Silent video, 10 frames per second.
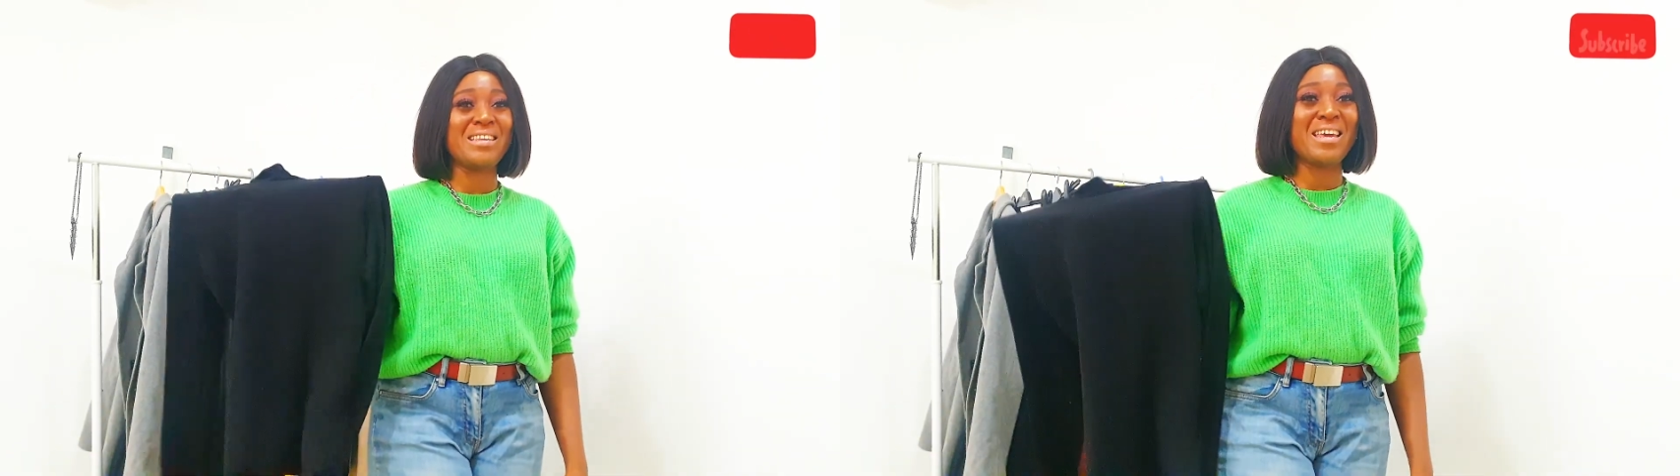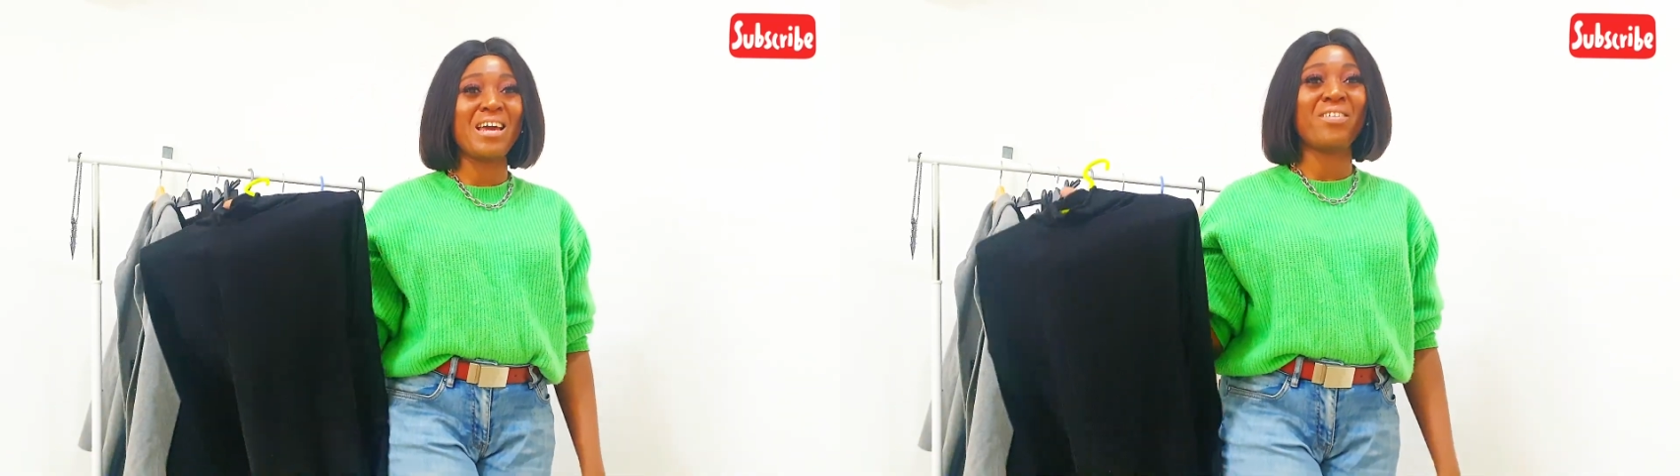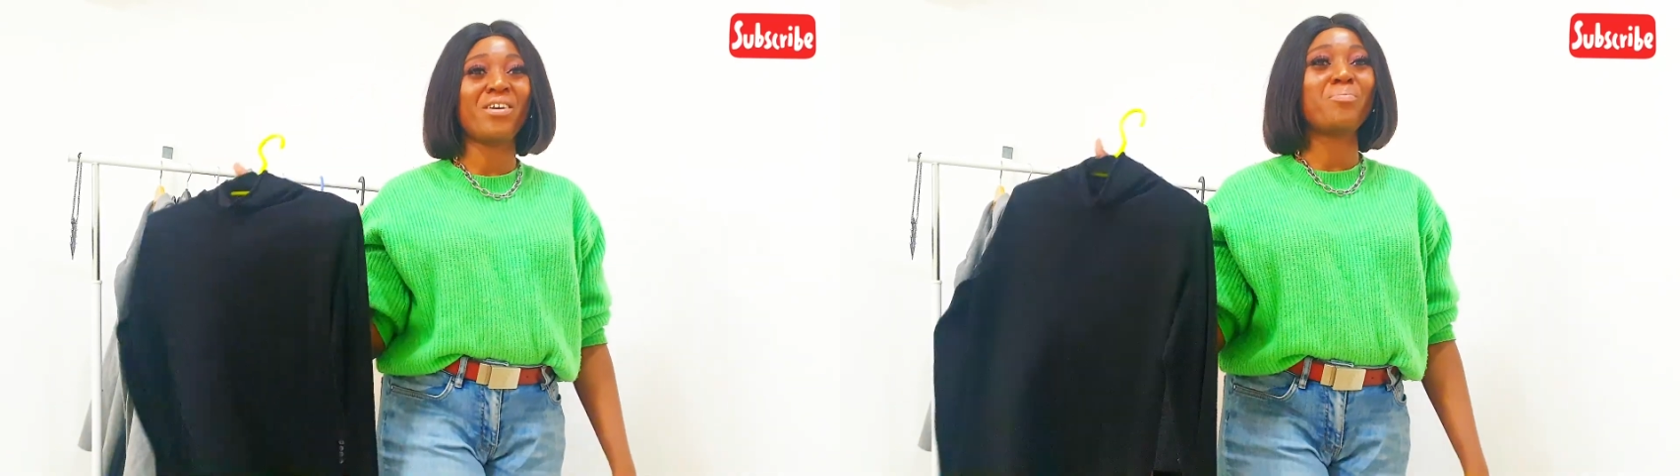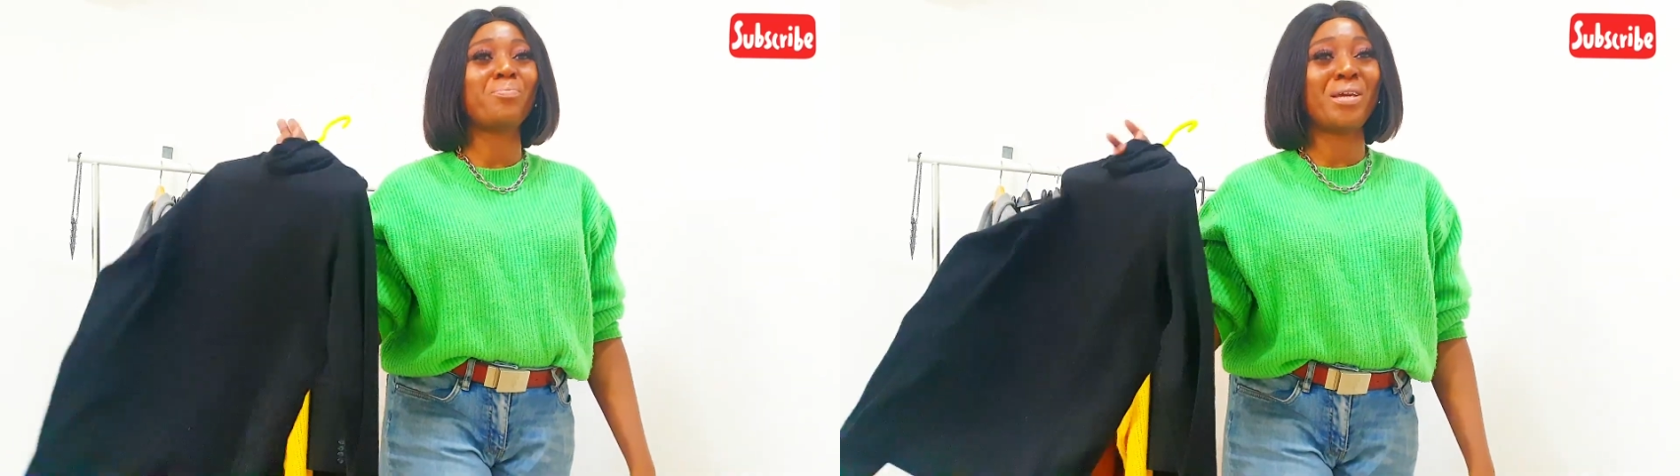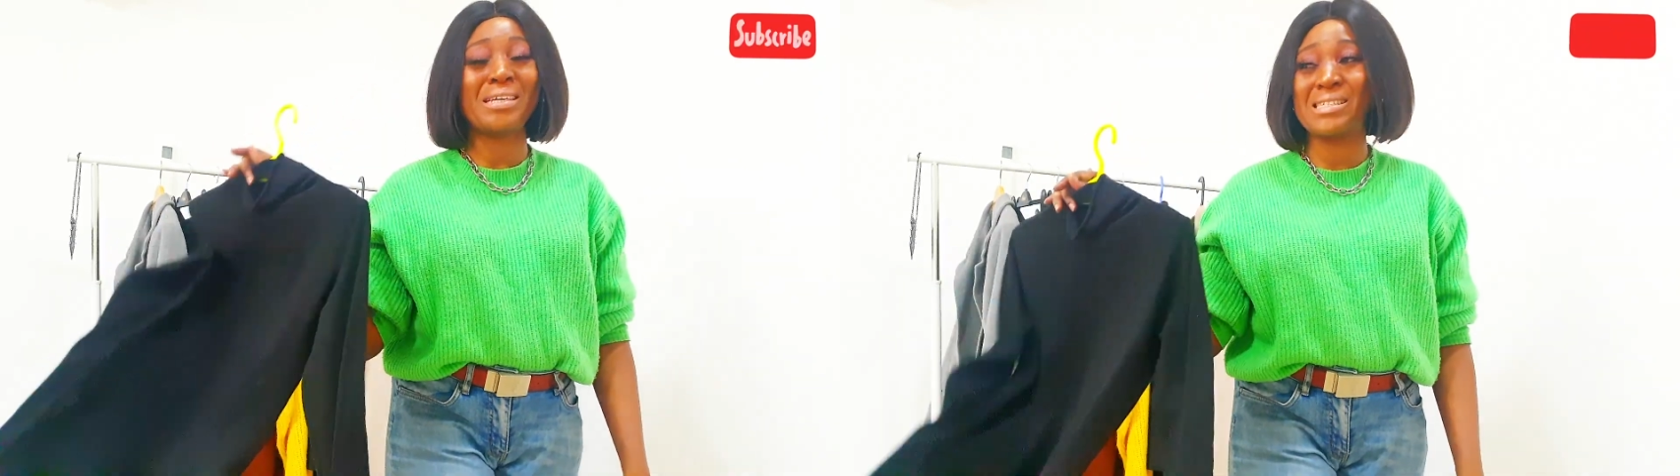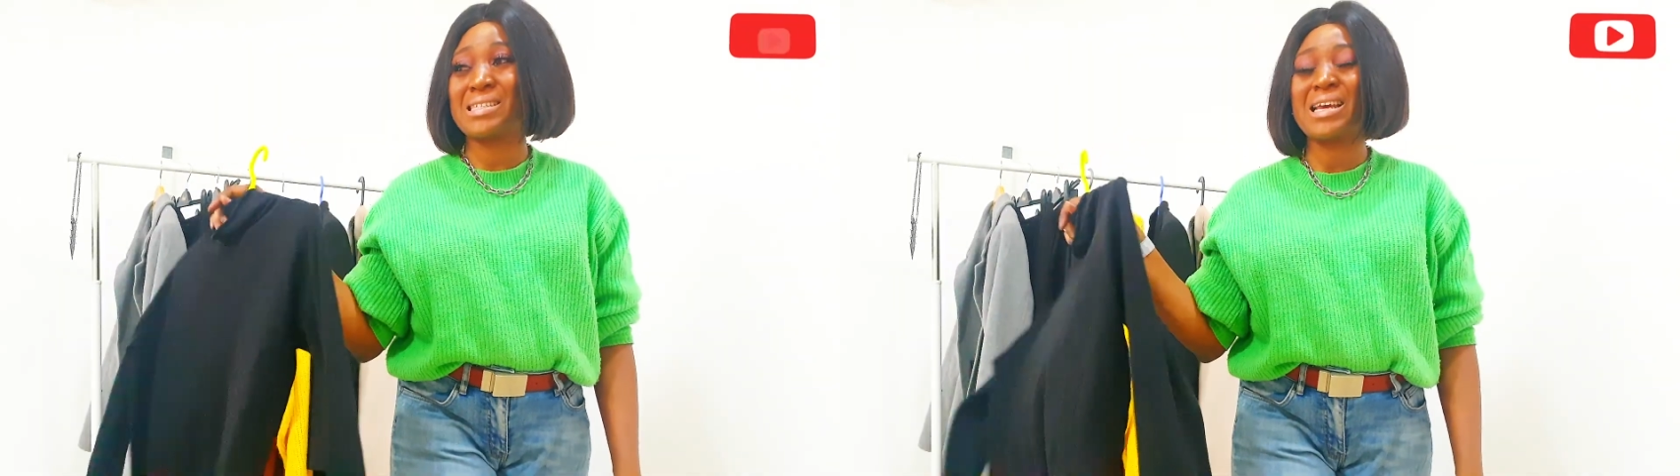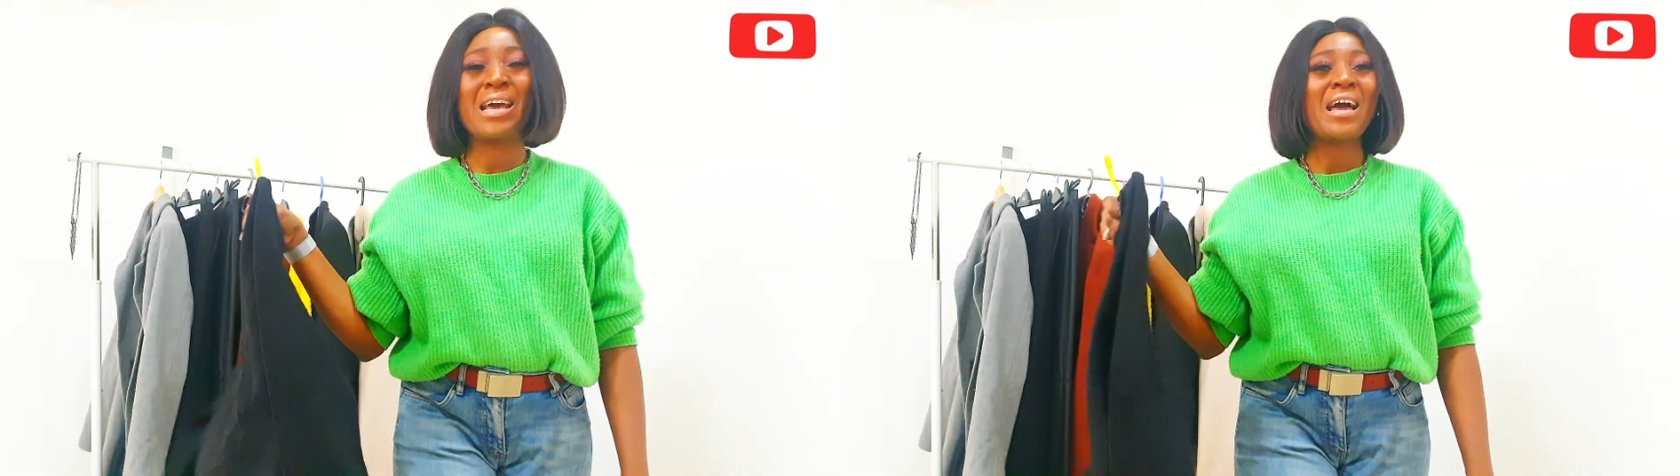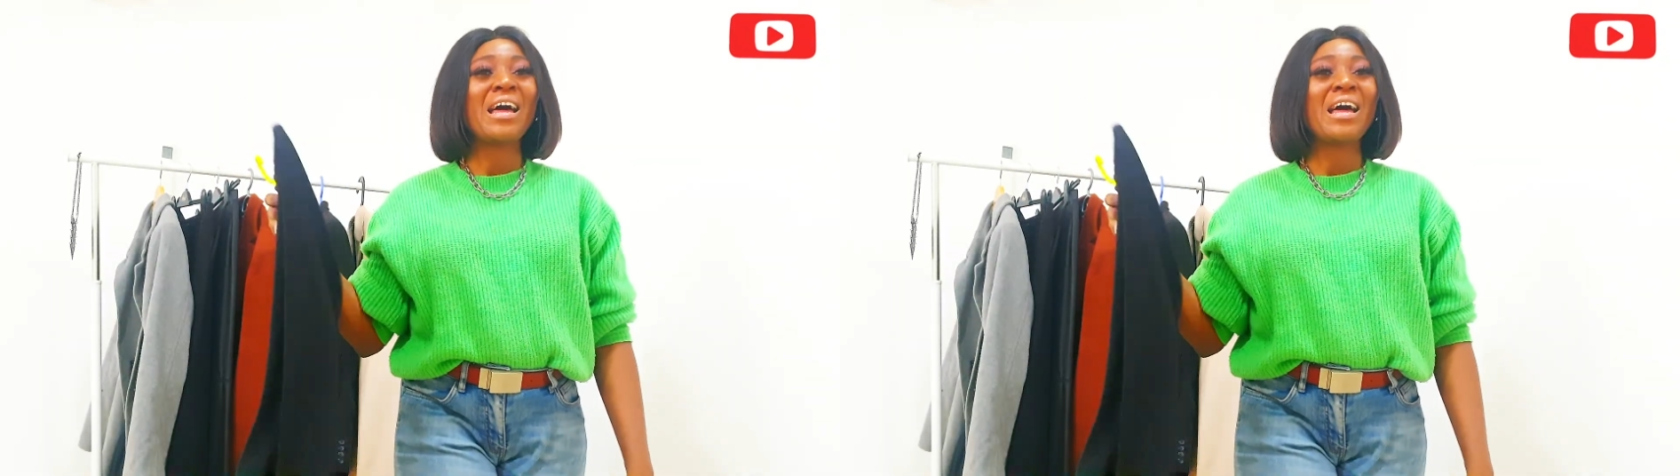layering piece